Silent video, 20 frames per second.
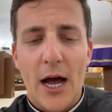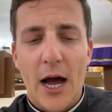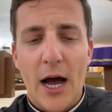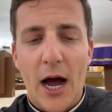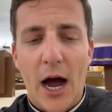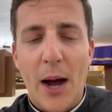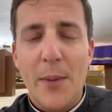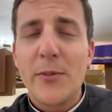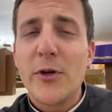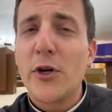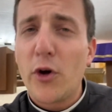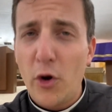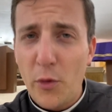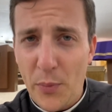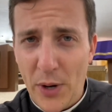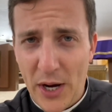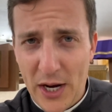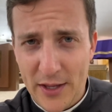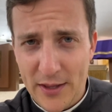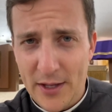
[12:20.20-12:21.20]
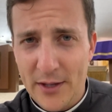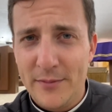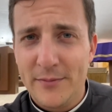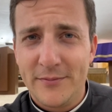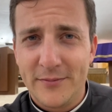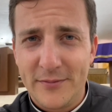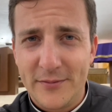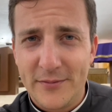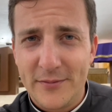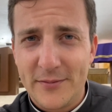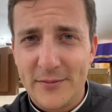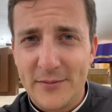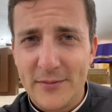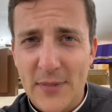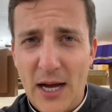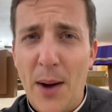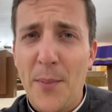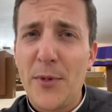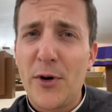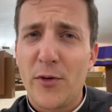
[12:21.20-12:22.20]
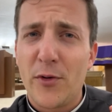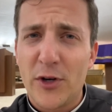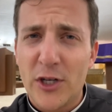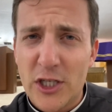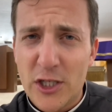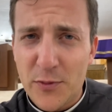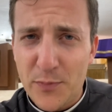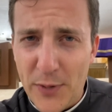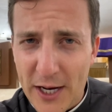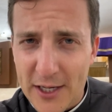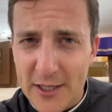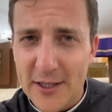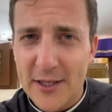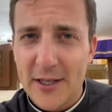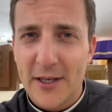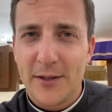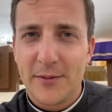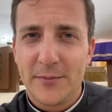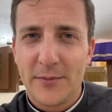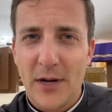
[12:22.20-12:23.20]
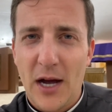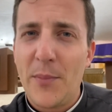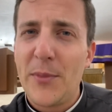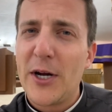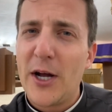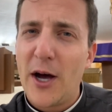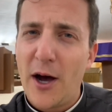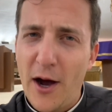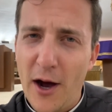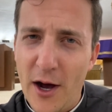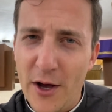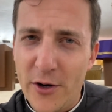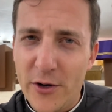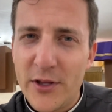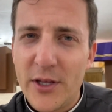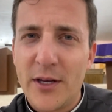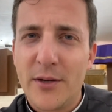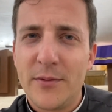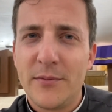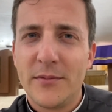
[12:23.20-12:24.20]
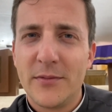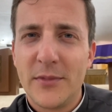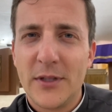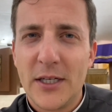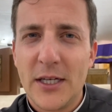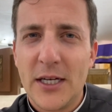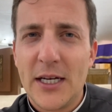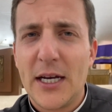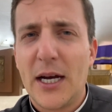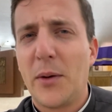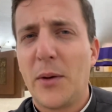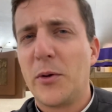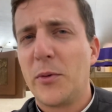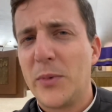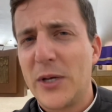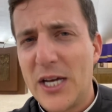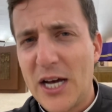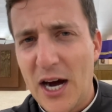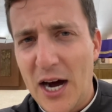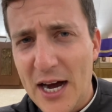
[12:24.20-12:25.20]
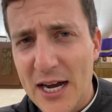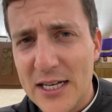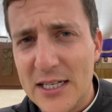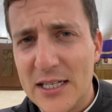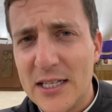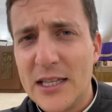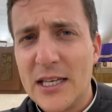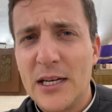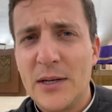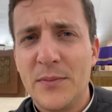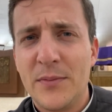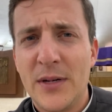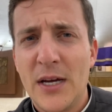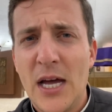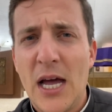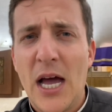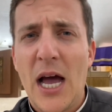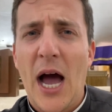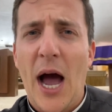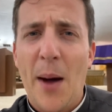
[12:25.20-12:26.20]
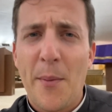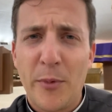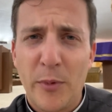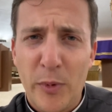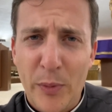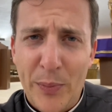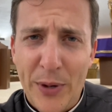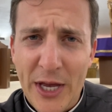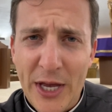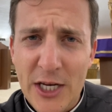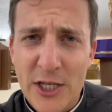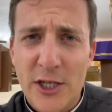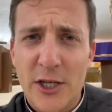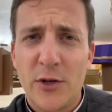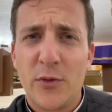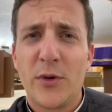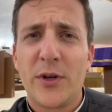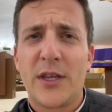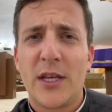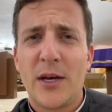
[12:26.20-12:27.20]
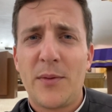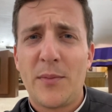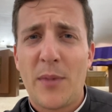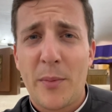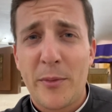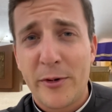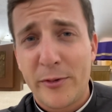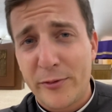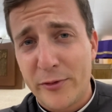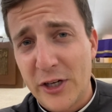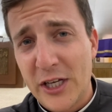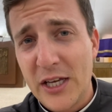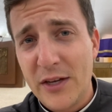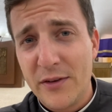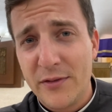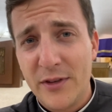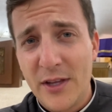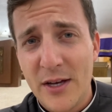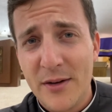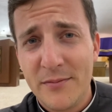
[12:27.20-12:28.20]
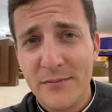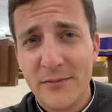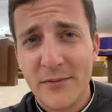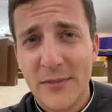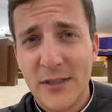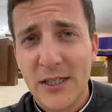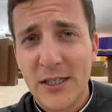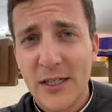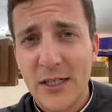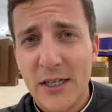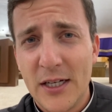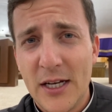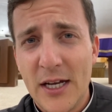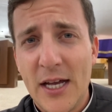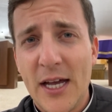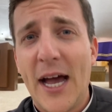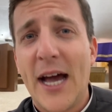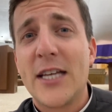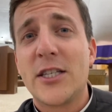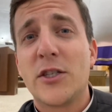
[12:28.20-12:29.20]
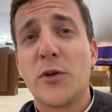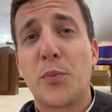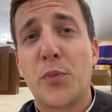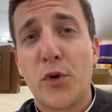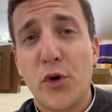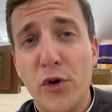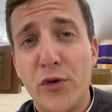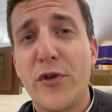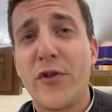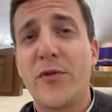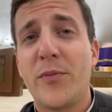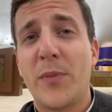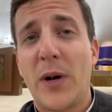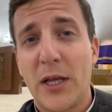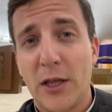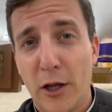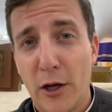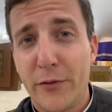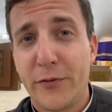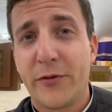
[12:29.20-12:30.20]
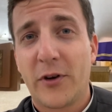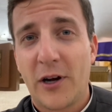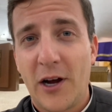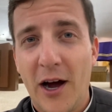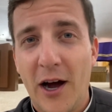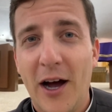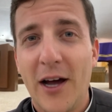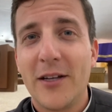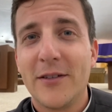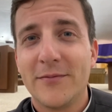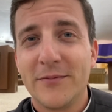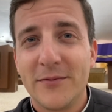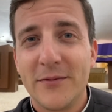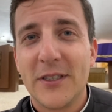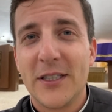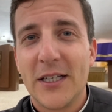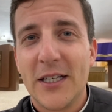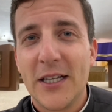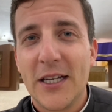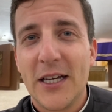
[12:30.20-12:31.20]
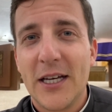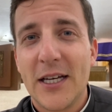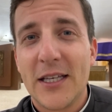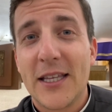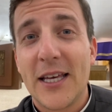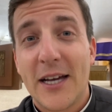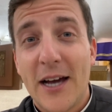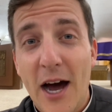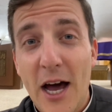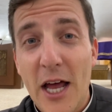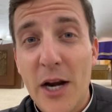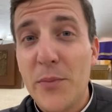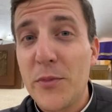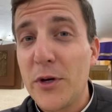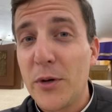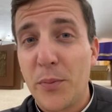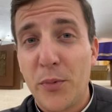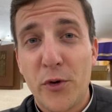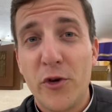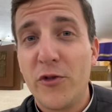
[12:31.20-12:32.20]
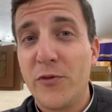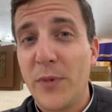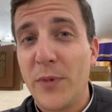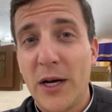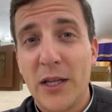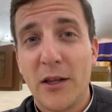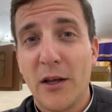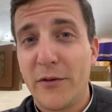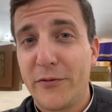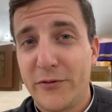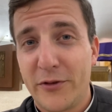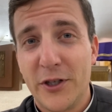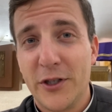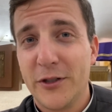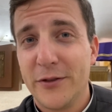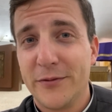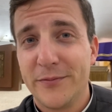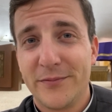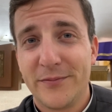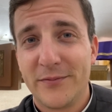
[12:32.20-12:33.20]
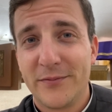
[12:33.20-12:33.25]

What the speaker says: I'm going to obey them. I'm going to respect them. I'm going to honor them. I'm going to be kind to them. I'm going to be patient with them. I'm going to forgive them as a proof of my love for God. That God, I'm going to prove my love for you.